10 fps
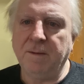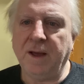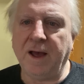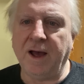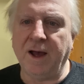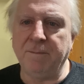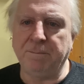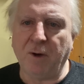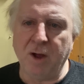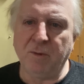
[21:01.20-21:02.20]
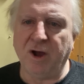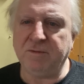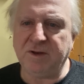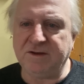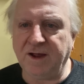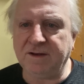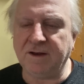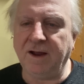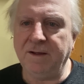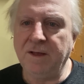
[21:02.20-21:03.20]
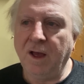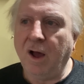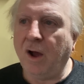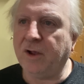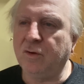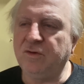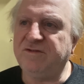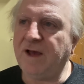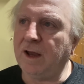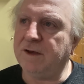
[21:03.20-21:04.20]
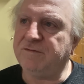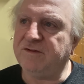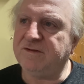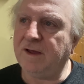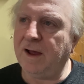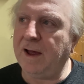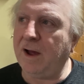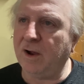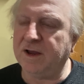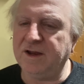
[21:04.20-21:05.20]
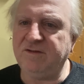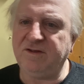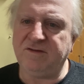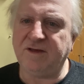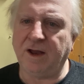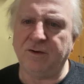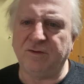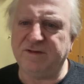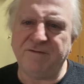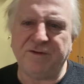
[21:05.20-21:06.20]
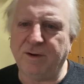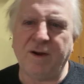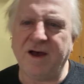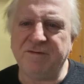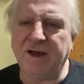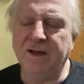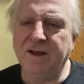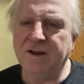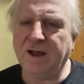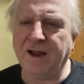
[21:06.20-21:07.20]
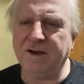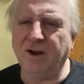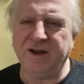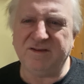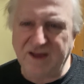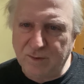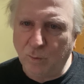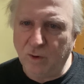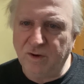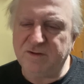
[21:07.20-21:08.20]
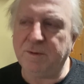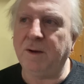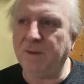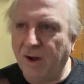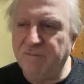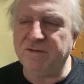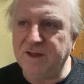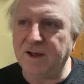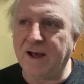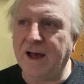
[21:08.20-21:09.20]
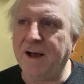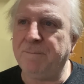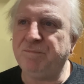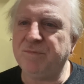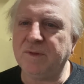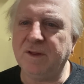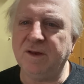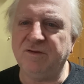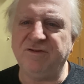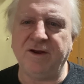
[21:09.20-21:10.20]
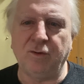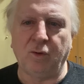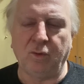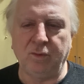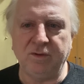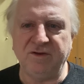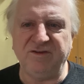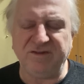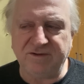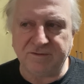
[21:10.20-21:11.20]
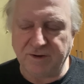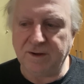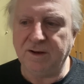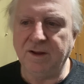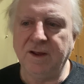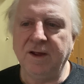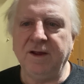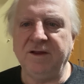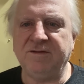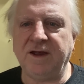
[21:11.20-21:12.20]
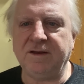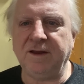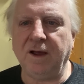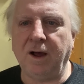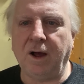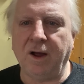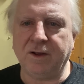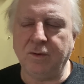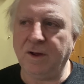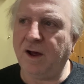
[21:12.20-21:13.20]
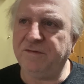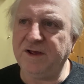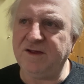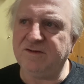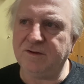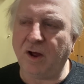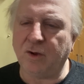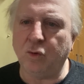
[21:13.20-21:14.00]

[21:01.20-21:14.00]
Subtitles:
buy my detector. I could sell it for, I could easily sell it or something or other. Not exact words, but of the general gist of it is that I think he says I